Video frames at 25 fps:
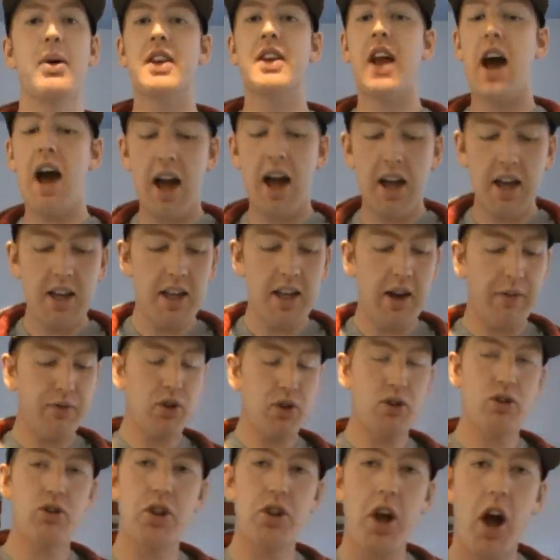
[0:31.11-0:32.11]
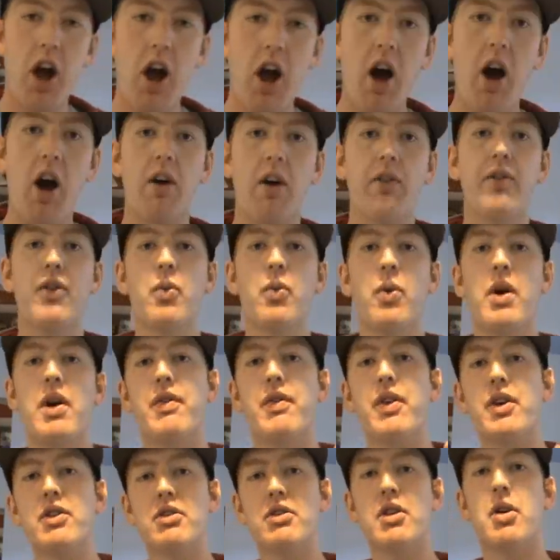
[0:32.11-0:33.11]
Now you have to start off
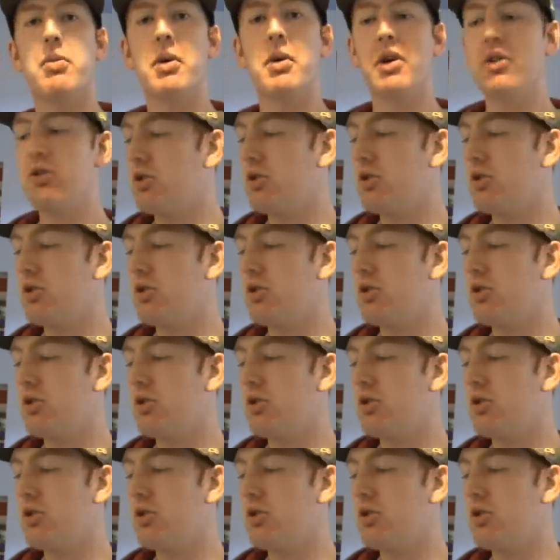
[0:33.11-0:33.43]
with some